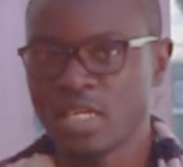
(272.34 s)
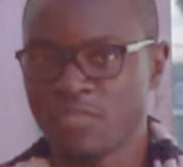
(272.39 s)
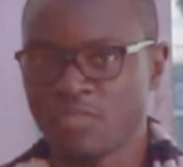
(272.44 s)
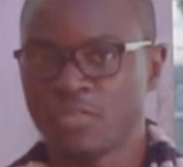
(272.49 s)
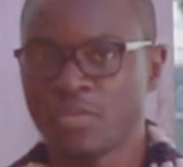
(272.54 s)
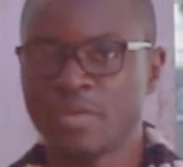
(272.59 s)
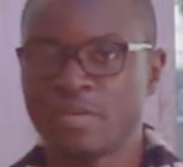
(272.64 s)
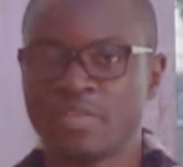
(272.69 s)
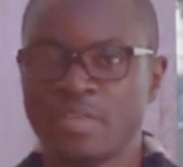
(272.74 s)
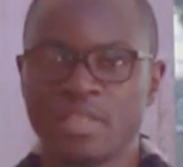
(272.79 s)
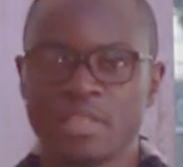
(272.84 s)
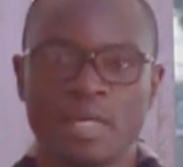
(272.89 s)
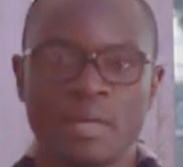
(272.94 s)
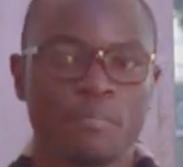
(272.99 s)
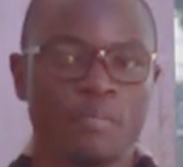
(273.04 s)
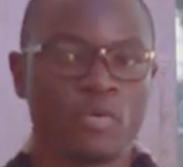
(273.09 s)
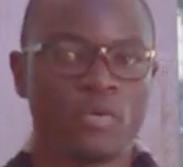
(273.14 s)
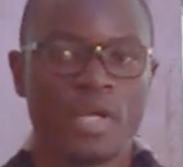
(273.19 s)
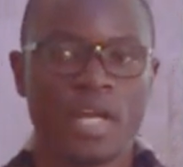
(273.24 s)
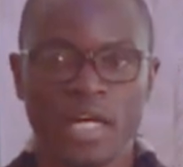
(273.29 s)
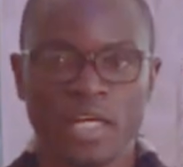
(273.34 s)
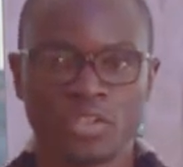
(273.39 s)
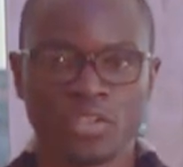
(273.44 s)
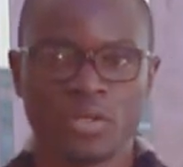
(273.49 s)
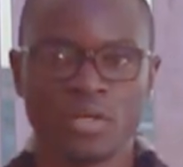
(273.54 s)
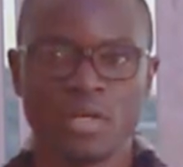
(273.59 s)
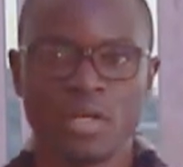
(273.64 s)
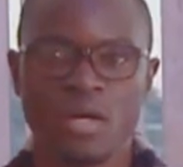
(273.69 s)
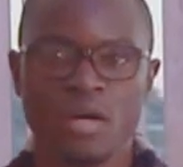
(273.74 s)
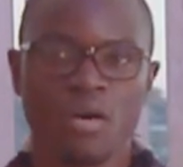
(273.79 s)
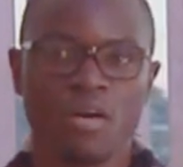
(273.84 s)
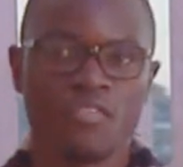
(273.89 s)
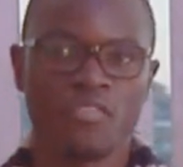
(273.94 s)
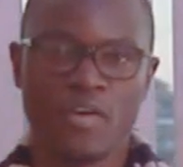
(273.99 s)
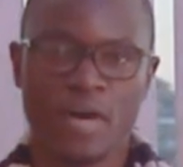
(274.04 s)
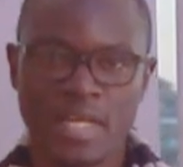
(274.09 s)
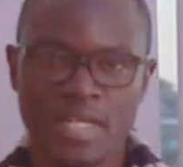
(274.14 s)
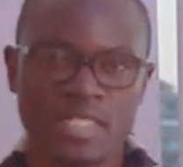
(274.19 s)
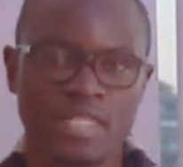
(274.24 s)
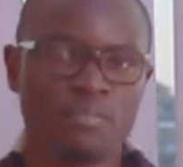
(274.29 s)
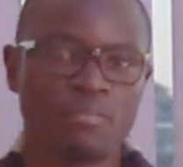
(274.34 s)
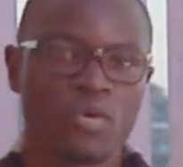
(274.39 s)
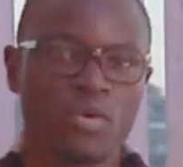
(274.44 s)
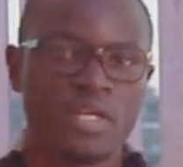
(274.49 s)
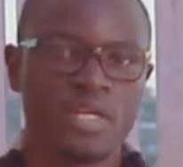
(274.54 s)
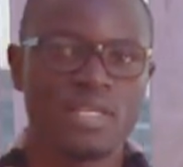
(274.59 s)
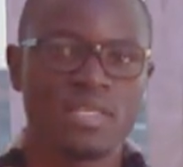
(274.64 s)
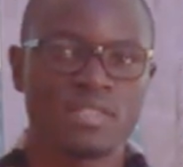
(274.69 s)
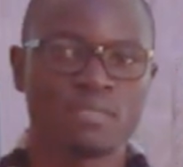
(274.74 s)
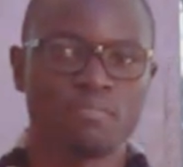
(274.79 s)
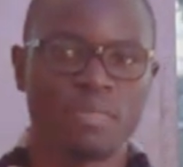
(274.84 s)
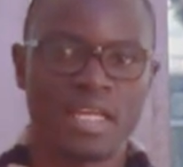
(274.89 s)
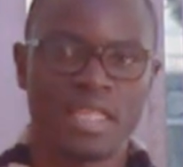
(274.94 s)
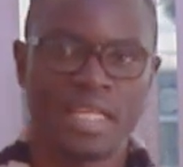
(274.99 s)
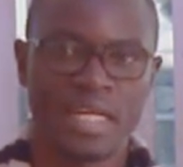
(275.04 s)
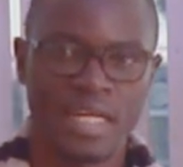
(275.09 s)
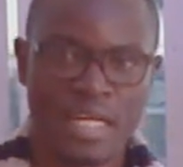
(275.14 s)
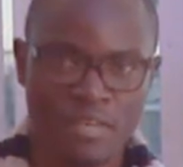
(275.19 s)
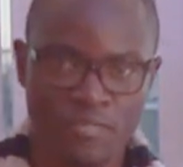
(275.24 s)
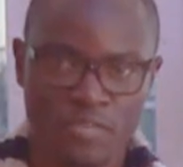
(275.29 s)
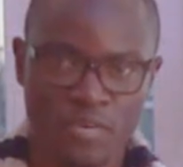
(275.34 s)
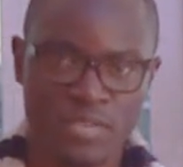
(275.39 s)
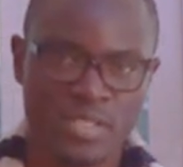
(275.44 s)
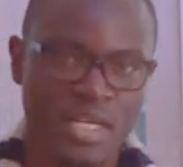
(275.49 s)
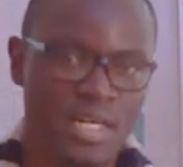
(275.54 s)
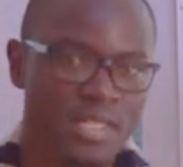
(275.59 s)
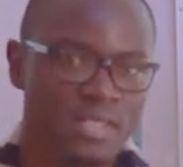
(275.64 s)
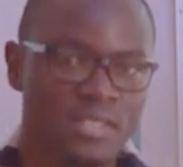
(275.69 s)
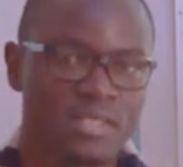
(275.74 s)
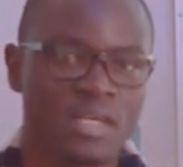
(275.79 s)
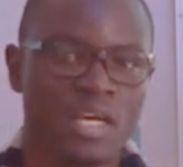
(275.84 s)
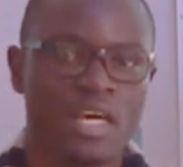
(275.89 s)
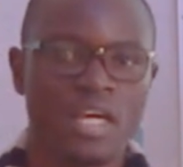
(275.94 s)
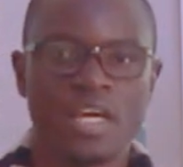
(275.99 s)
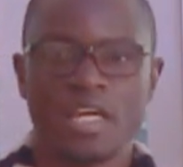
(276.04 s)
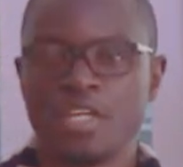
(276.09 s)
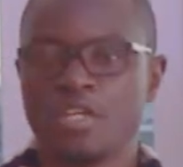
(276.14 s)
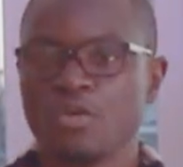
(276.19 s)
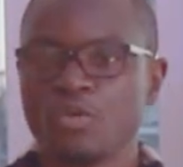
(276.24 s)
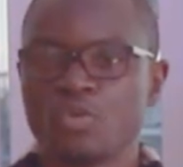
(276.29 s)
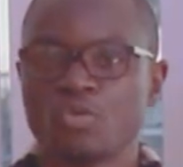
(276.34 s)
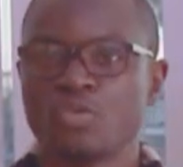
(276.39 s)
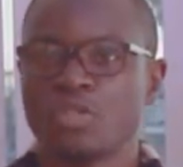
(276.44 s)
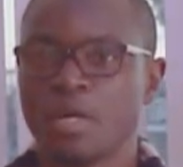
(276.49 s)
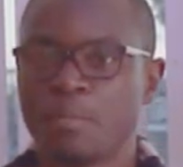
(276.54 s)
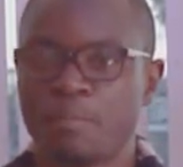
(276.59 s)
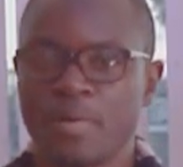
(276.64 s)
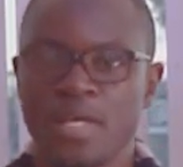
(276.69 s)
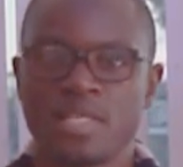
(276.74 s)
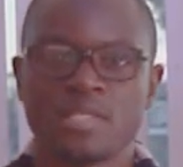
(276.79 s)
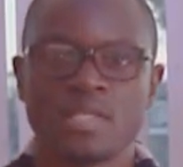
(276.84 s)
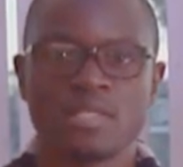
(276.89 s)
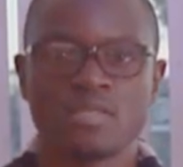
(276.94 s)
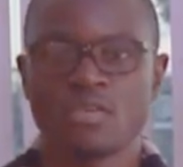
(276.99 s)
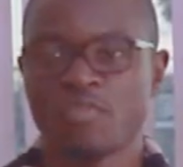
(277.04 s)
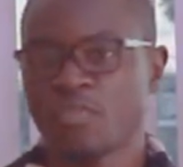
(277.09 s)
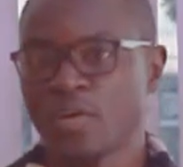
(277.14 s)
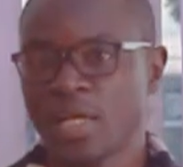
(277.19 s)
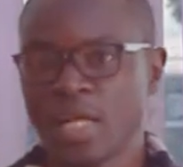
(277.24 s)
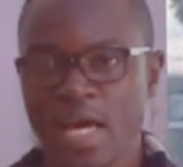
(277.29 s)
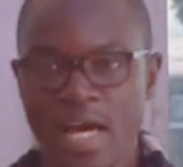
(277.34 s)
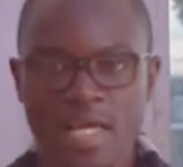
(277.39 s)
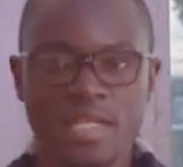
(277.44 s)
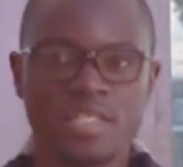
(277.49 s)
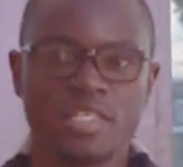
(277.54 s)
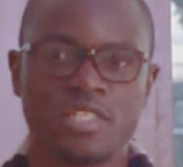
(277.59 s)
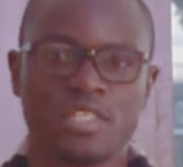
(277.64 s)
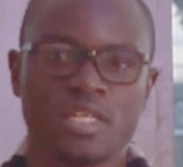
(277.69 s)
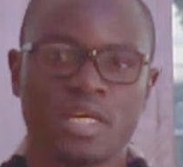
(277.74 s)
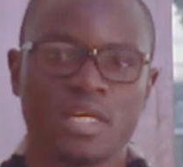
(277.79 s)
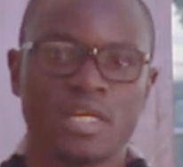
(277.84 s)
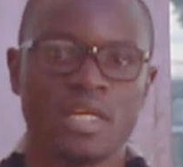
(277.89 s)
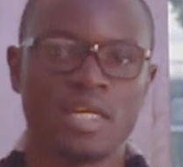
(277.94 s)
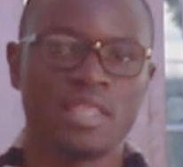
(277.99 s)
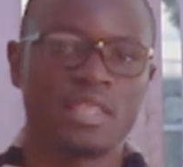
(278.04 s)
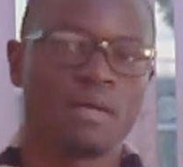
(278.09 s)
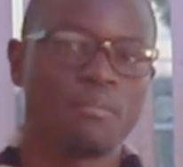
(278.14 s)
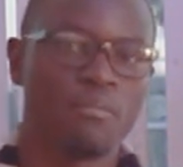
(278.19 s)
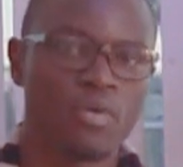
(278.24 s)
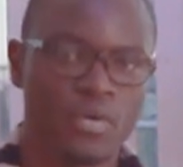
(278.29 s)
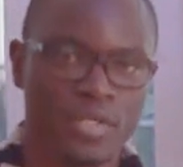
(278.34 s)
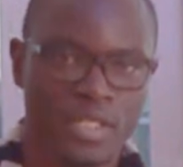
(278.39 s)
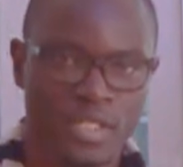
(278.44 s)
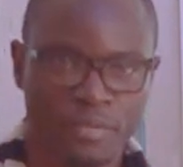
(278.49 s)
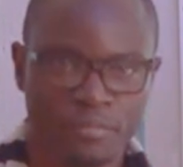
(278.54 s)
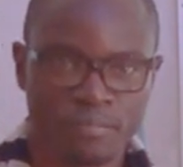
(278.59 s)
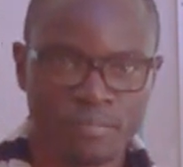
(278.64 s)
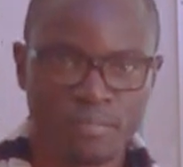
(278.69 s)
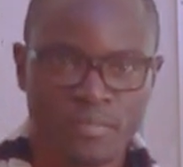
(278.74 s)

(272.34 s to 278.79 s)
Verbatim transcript: involving the production of antibodies by the lymphocytes due to the presence of an antigen in the body.